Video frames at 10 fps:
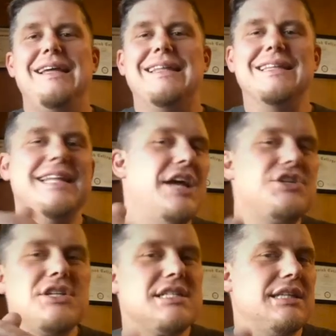
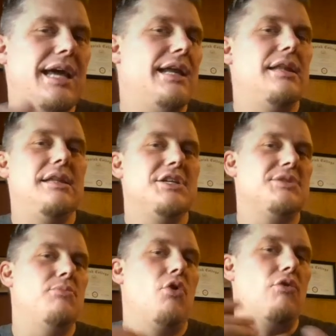legislated this
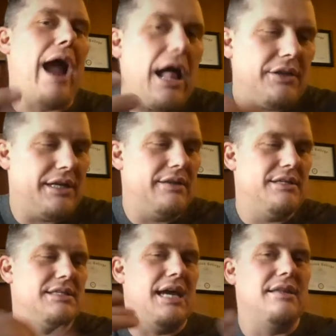morality,
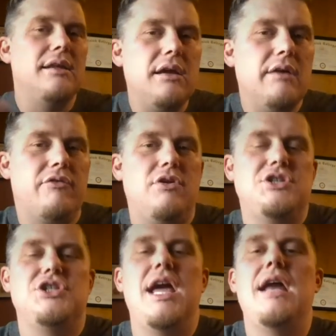this idea of
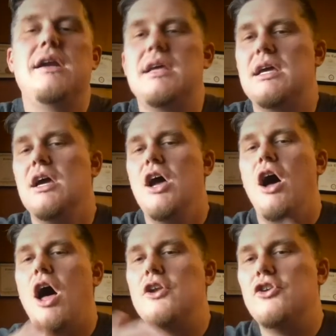Christianity
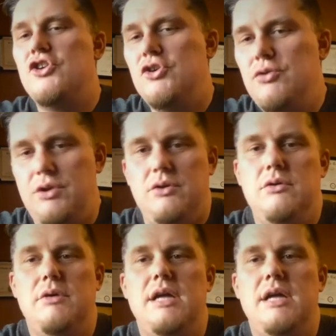unto you.